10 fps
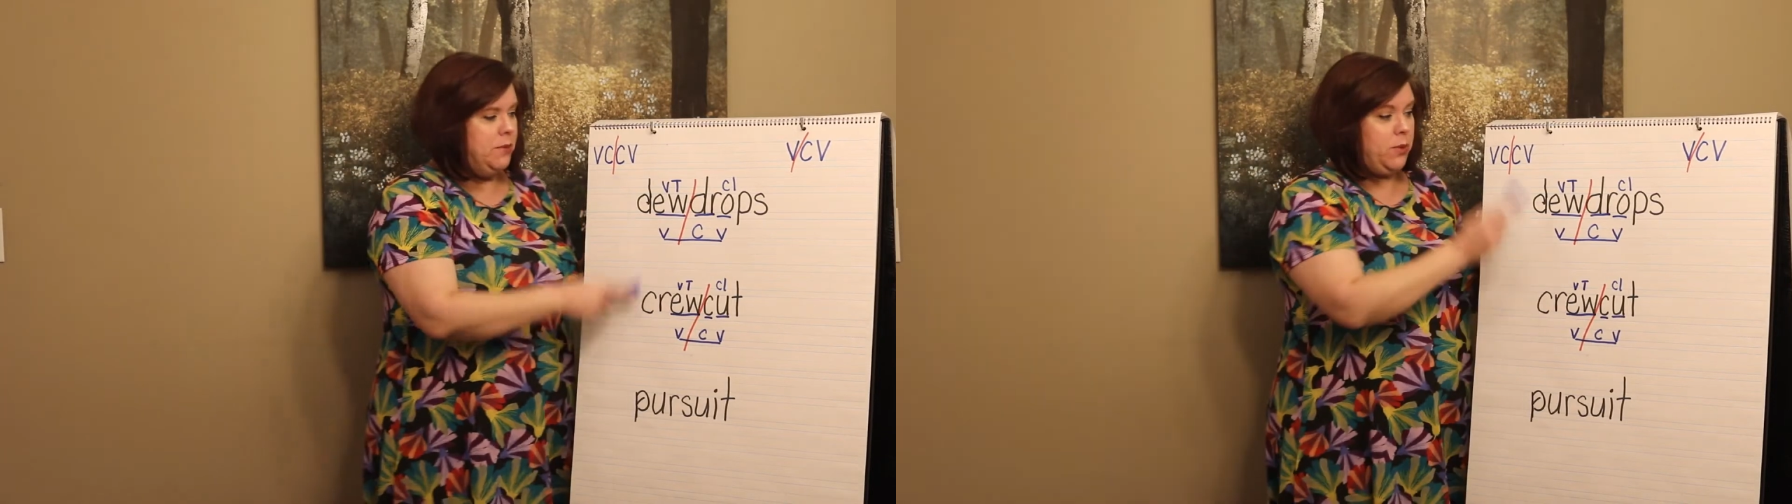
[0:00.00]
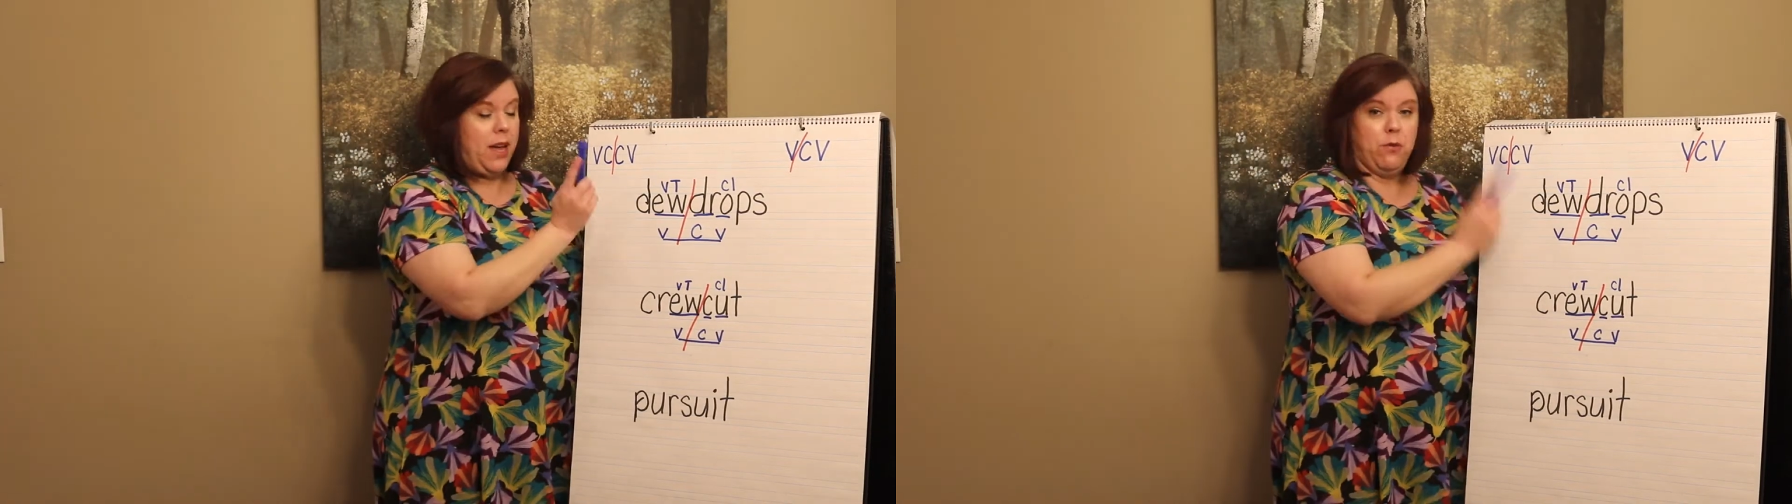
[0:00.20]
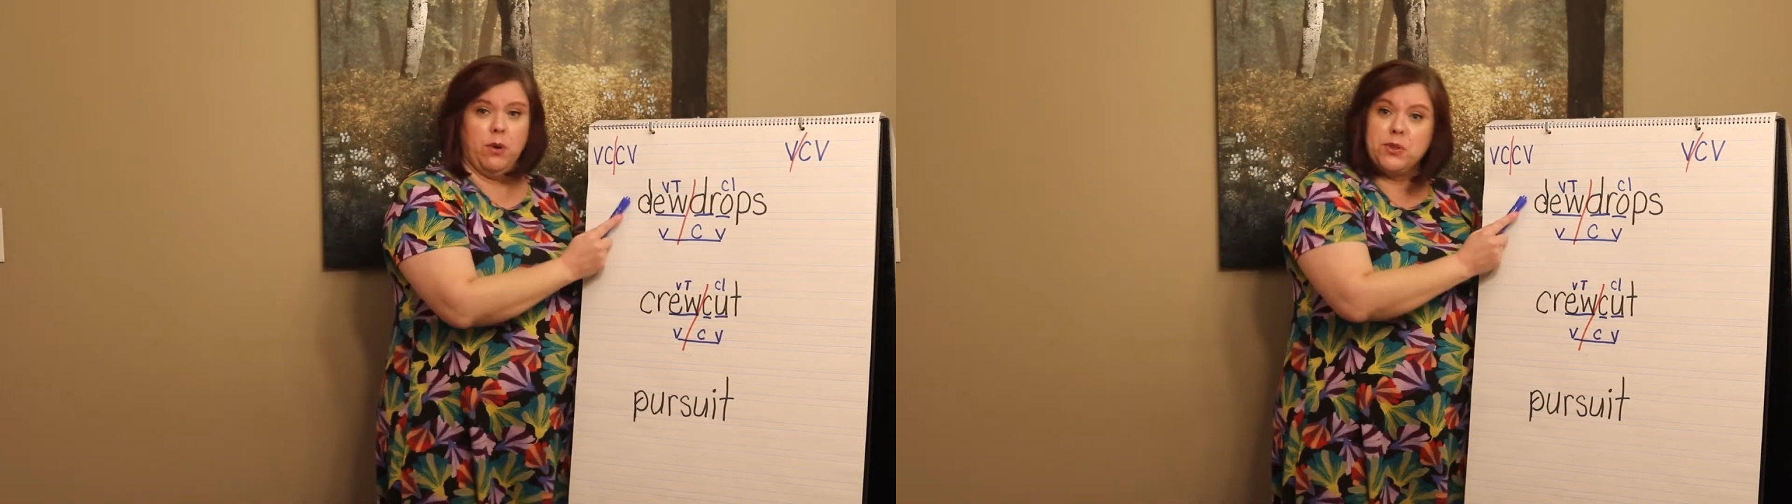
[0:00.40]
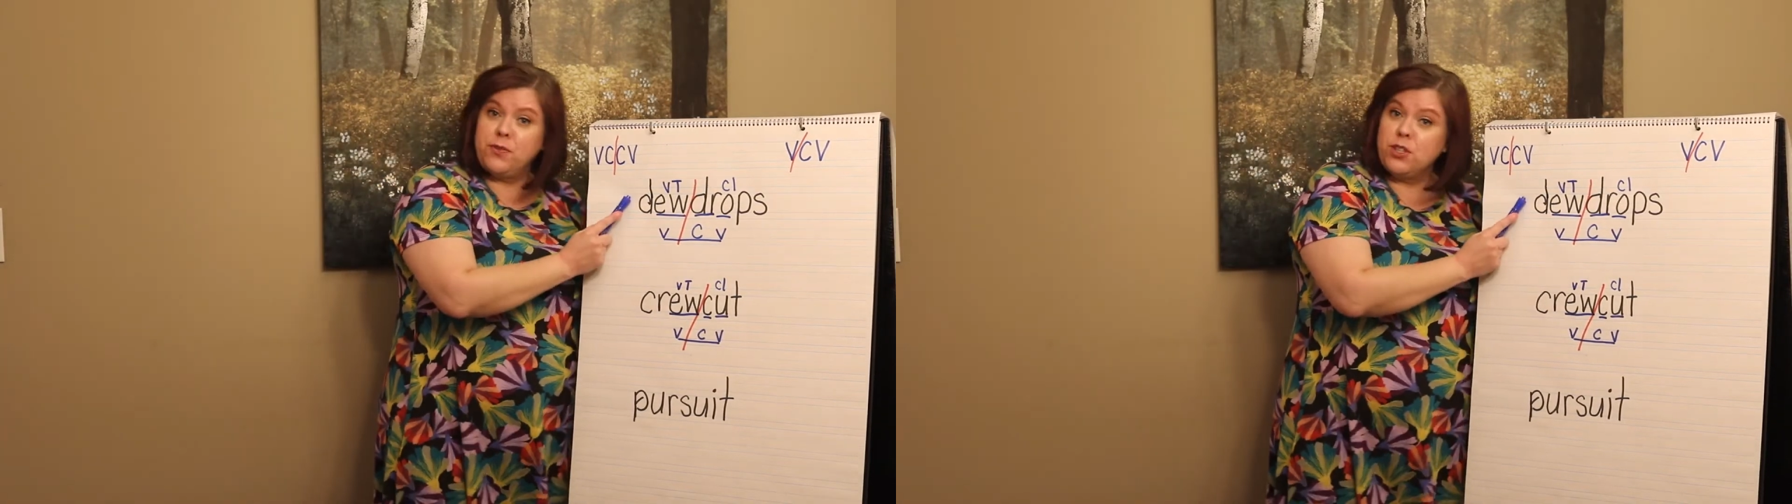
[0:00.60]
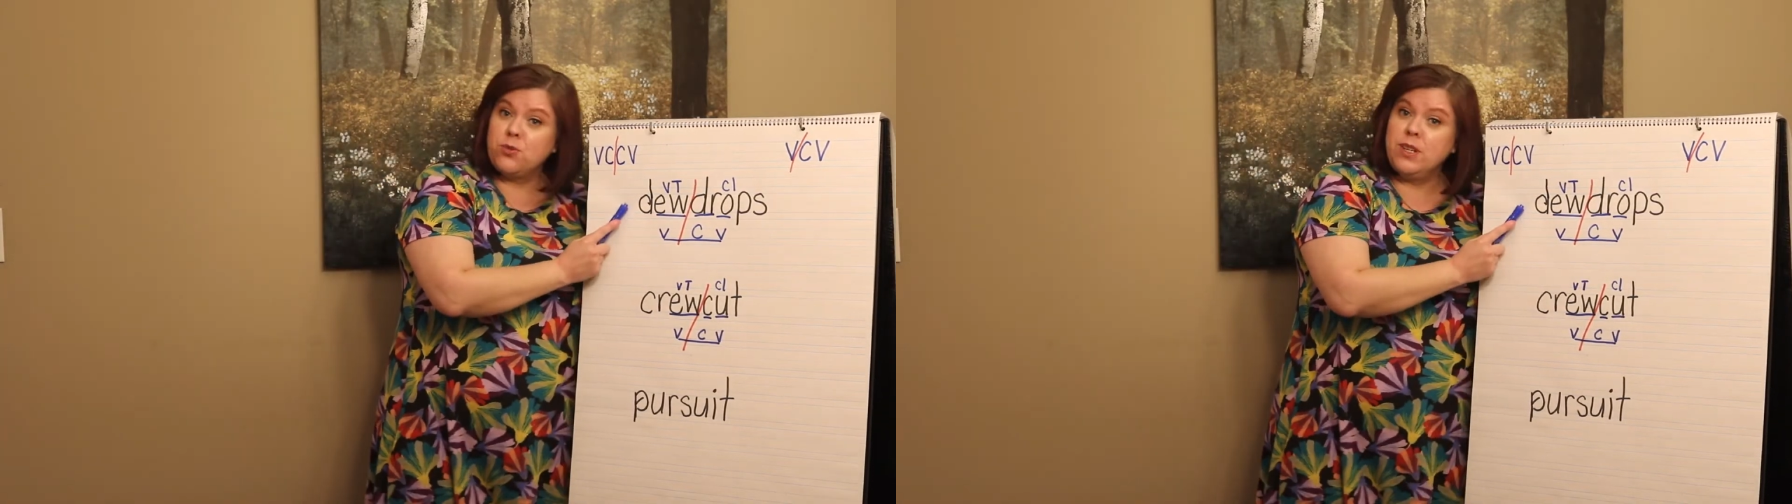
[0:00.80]
So we have, what was the
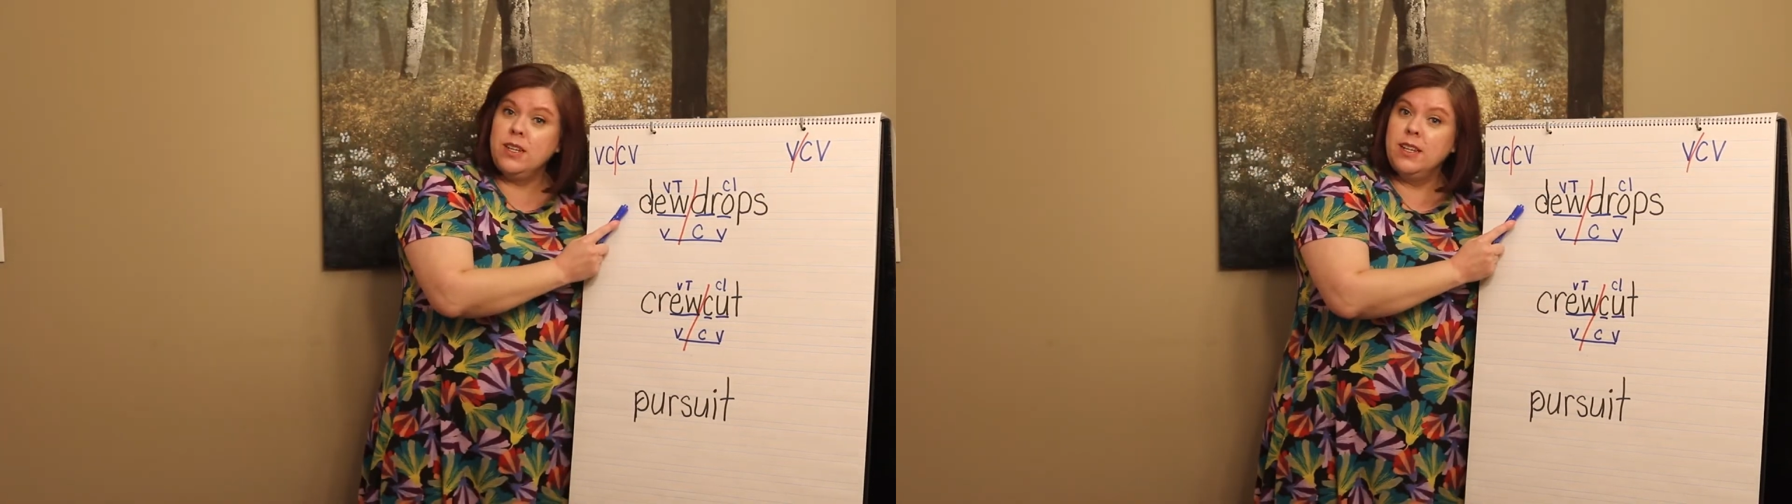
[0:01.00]
first one?